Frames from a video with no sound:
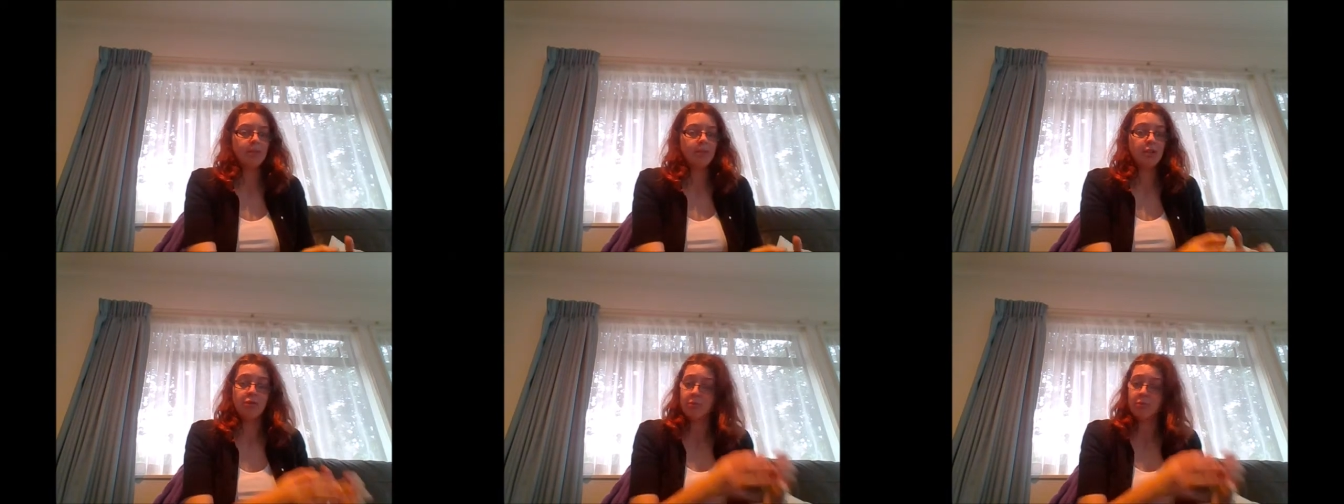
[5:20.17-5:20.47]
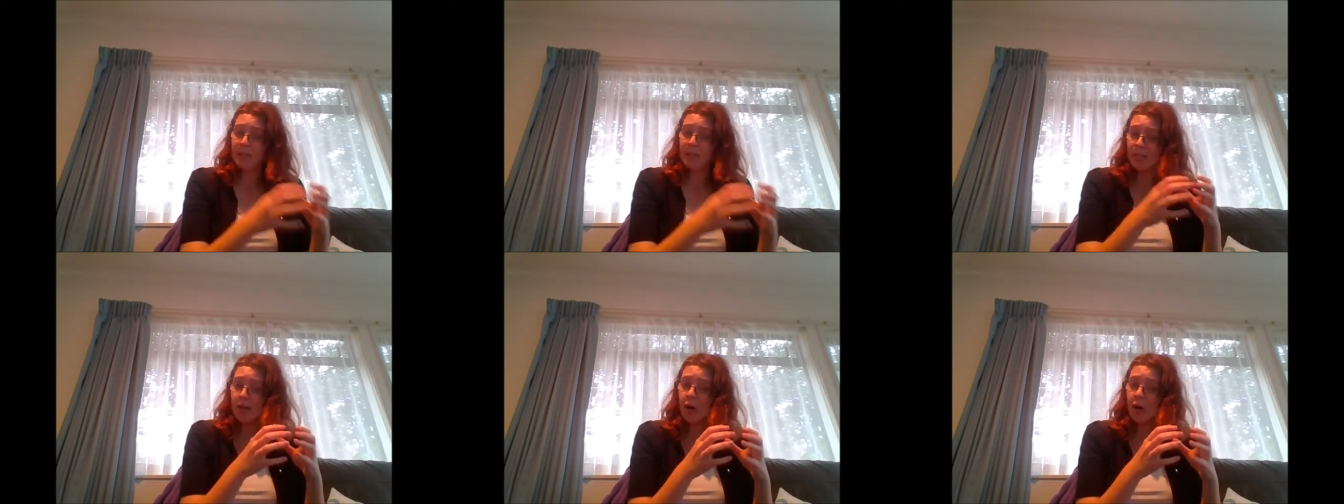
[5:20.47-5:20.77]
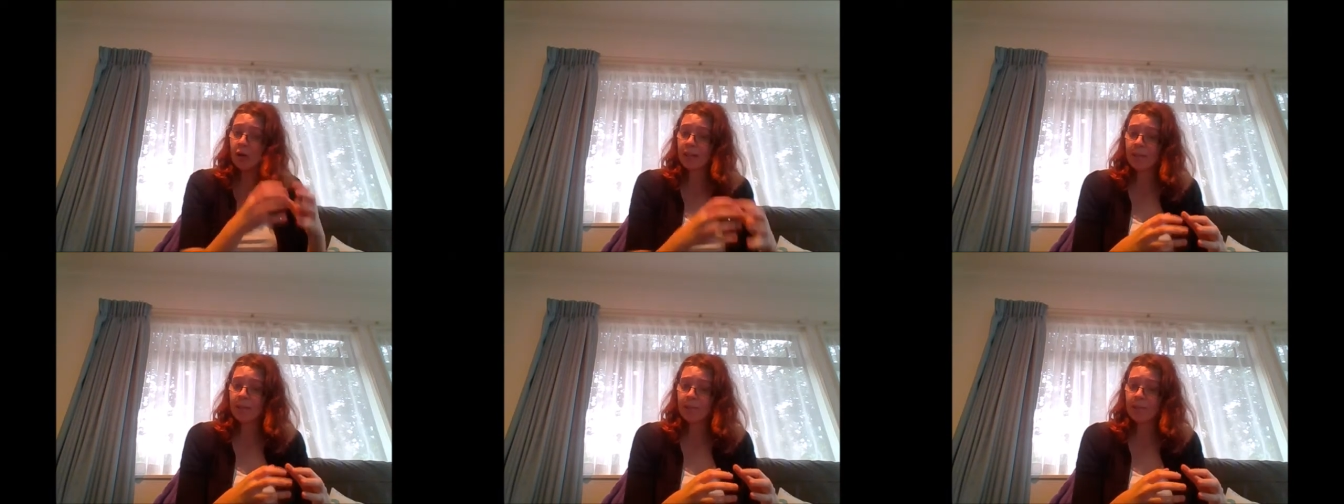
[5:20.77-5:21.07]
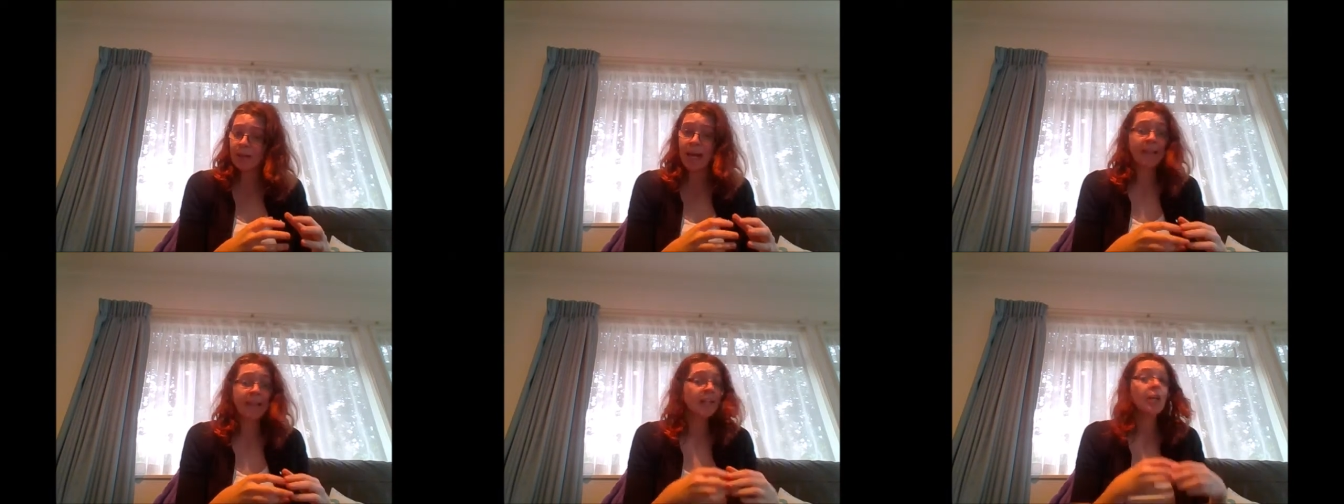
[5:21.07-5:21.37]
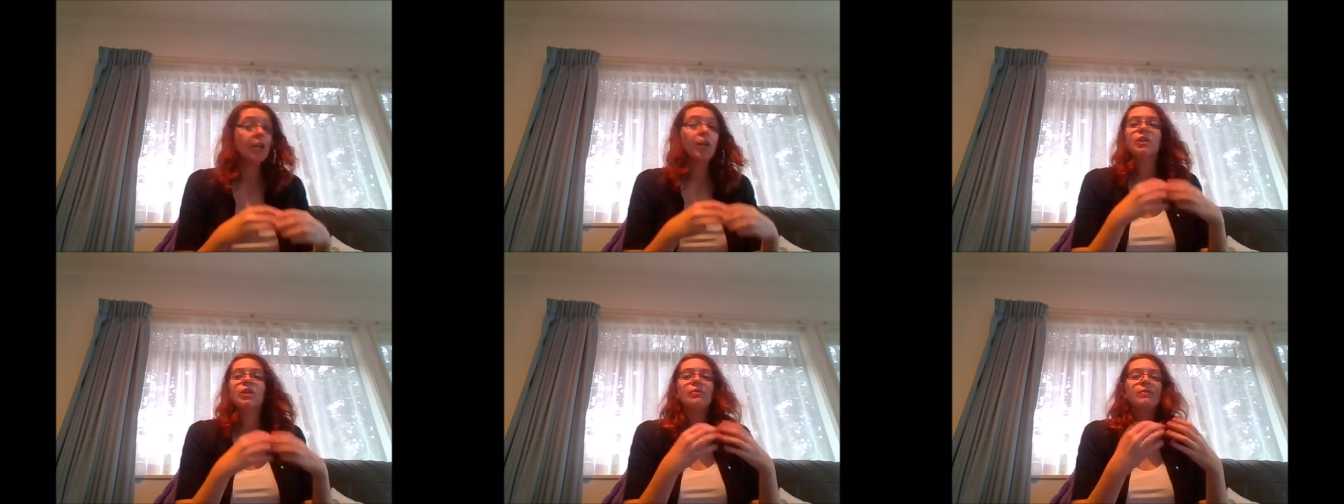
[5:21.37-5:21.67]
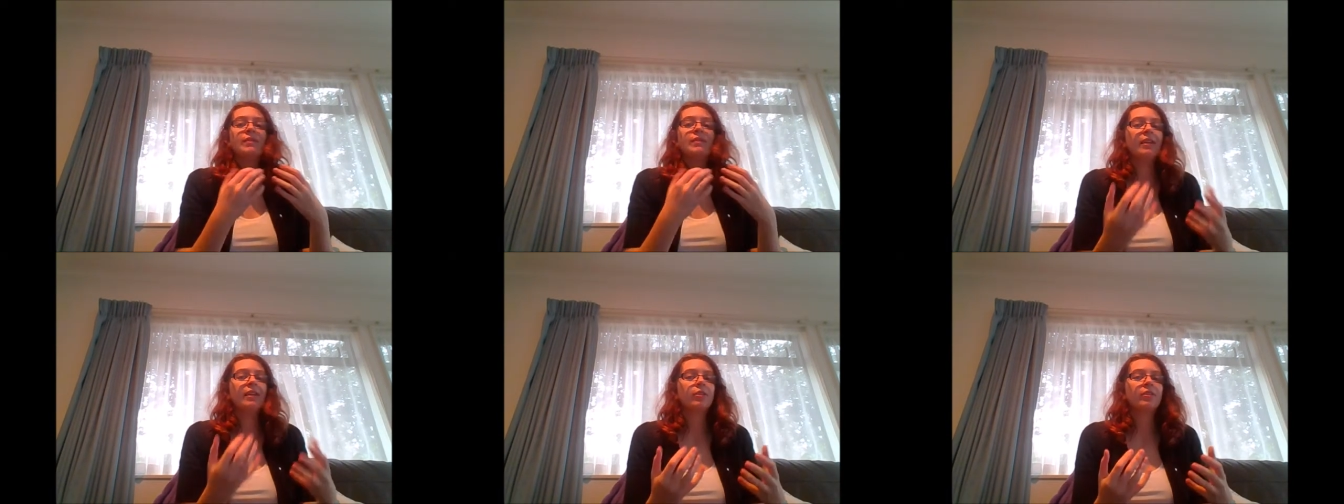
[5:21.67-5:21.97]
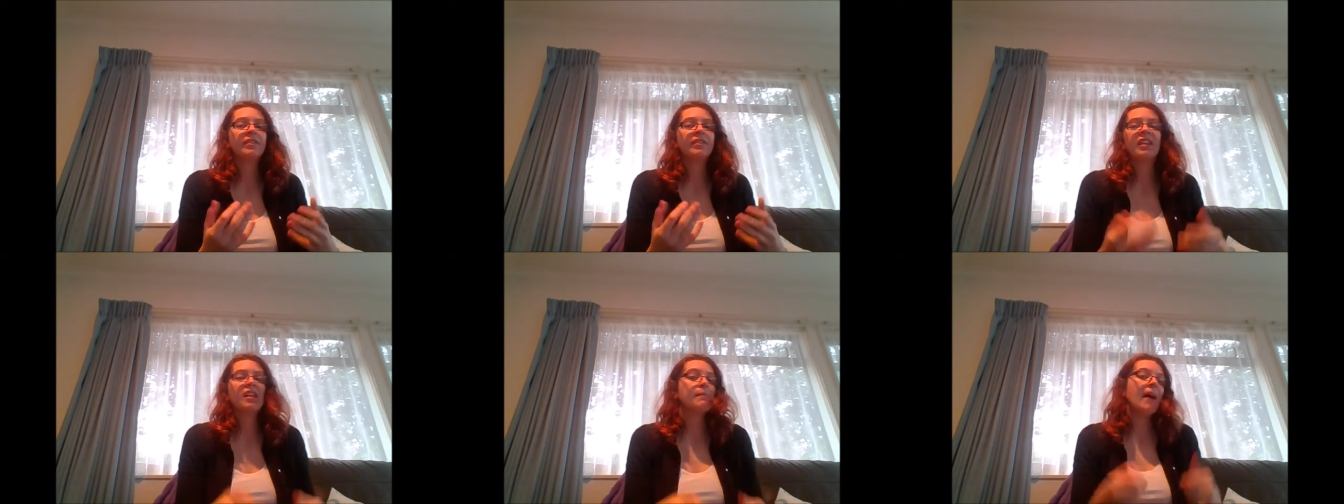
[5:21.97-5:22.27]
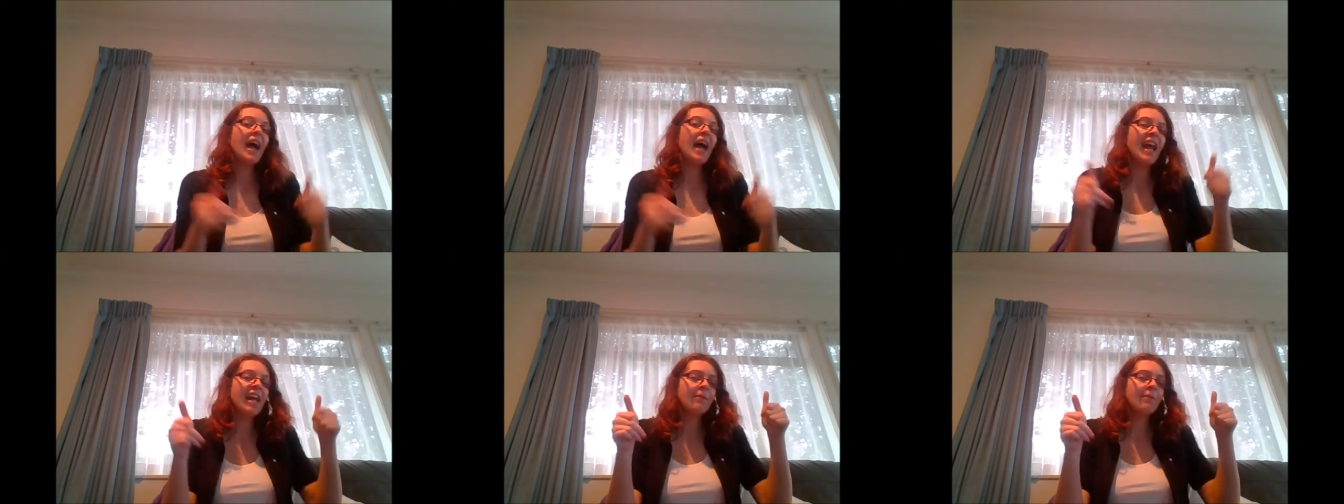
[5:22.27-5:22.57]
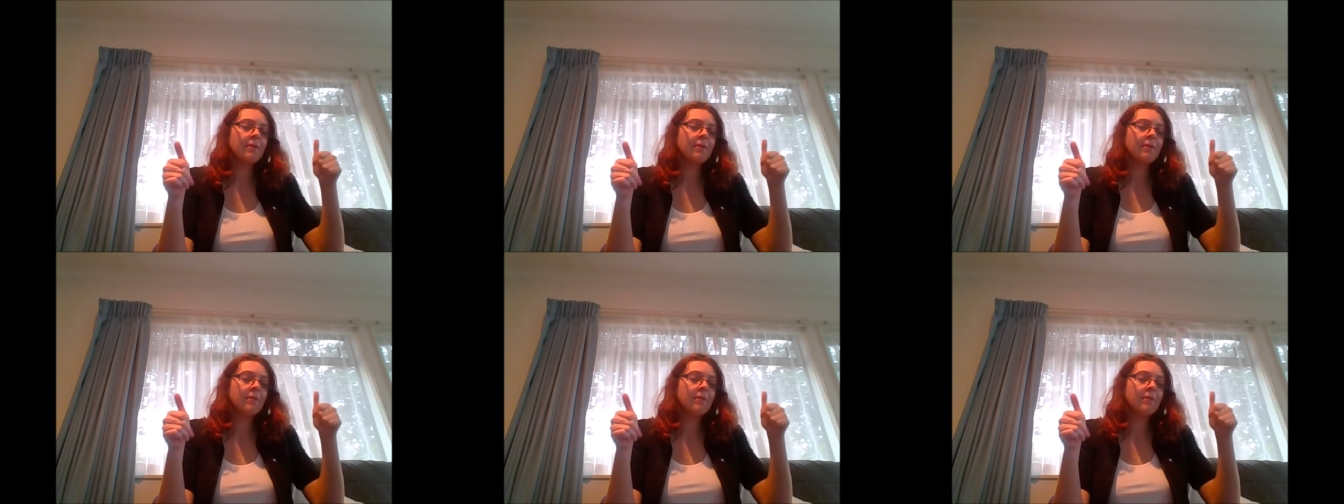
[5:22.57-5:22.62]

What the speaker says: You cannot come back, you cannot tell them, hey,